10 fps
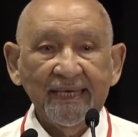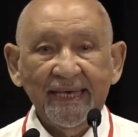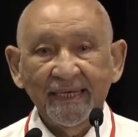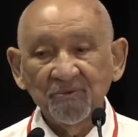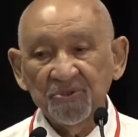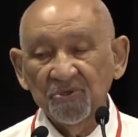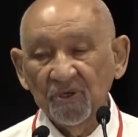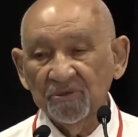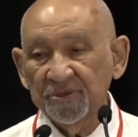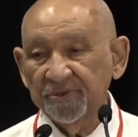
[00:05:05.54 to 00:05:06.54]
And when you
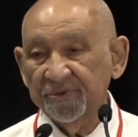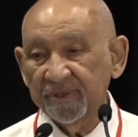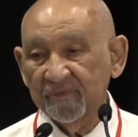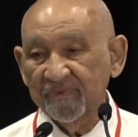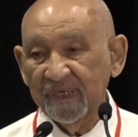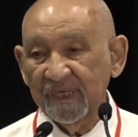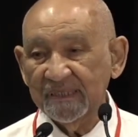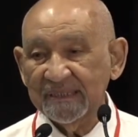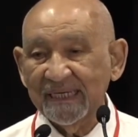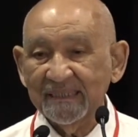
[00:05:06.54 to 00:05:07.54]
go to Europe,
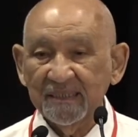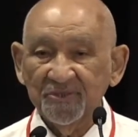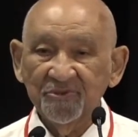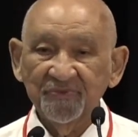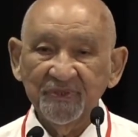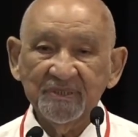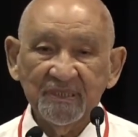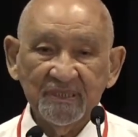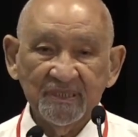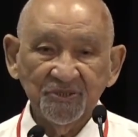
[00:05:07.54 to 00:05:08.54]
it's not the
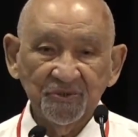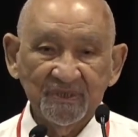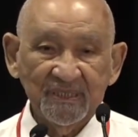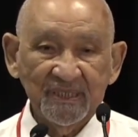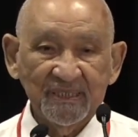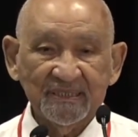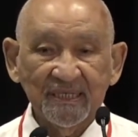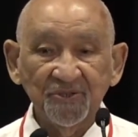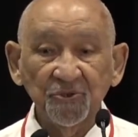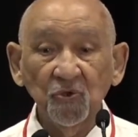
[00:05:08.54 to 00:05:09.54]
university that you attend, it's
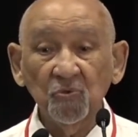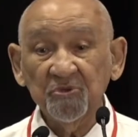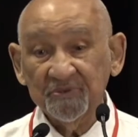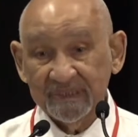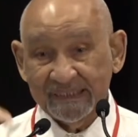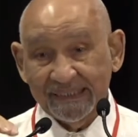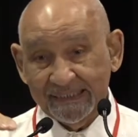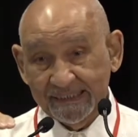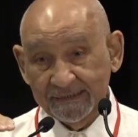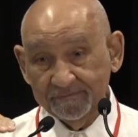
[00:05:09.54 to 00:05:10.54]
under whom you
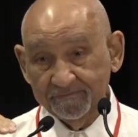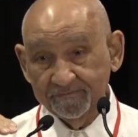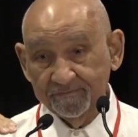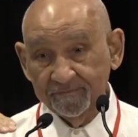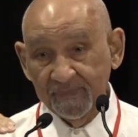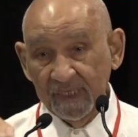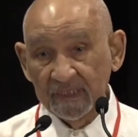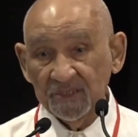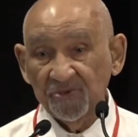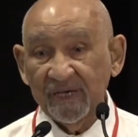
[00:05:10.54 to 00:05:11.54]
study.
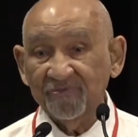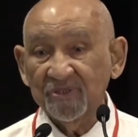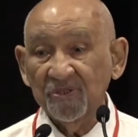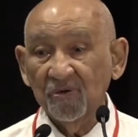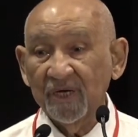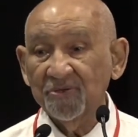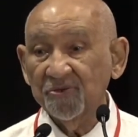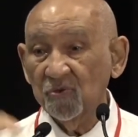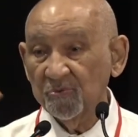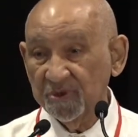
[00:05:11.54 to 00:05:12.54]
So you have to know under
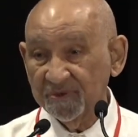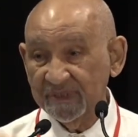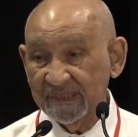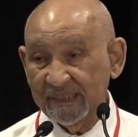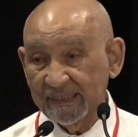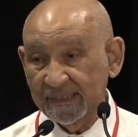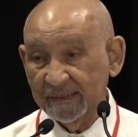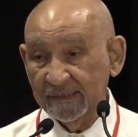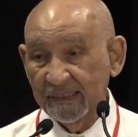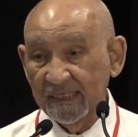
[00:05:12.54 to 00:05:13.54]
whom you're to study.
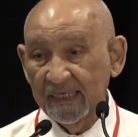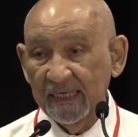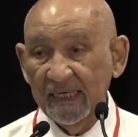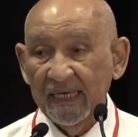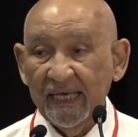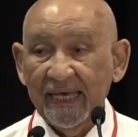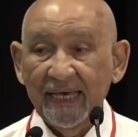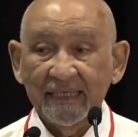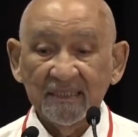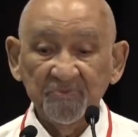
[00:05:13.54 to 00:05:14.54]

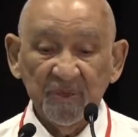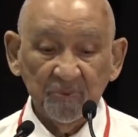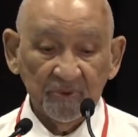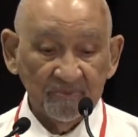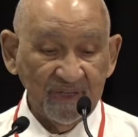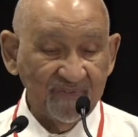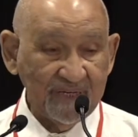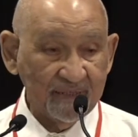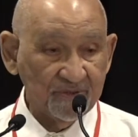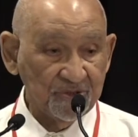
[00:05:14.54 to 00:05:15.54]
And the people in my
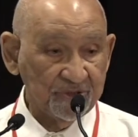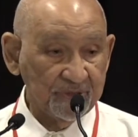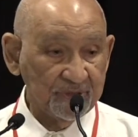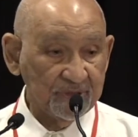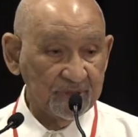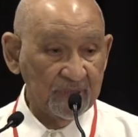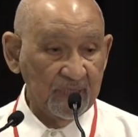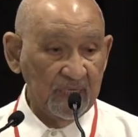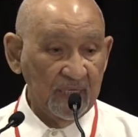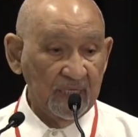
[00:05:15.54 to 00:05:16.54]
father's church
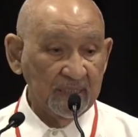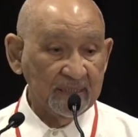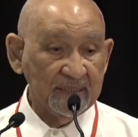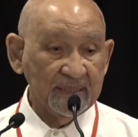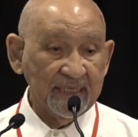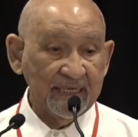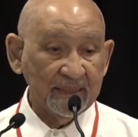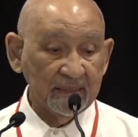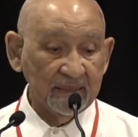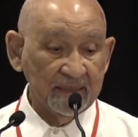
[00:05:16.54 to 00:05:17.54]
did
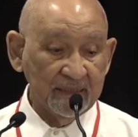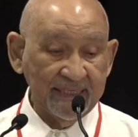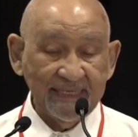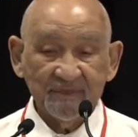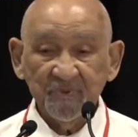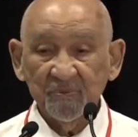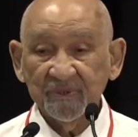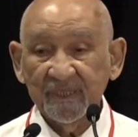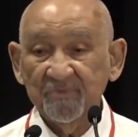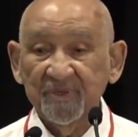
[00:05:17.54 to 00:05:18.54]
not, the last people
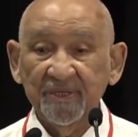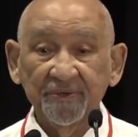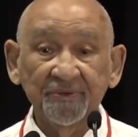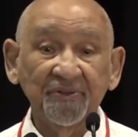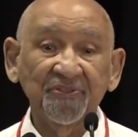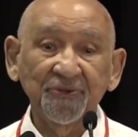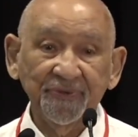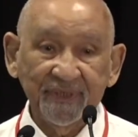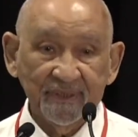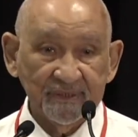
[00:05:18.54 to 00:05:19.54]
that had been there in the
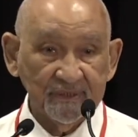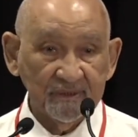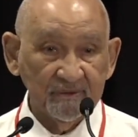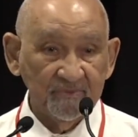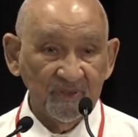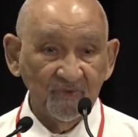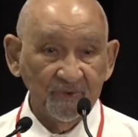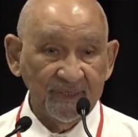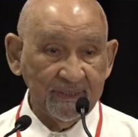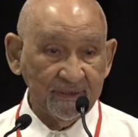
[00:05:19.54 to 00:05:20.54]
30s before
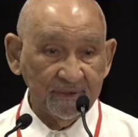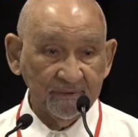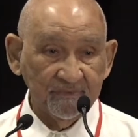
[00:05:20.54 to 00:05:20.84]
Hitler.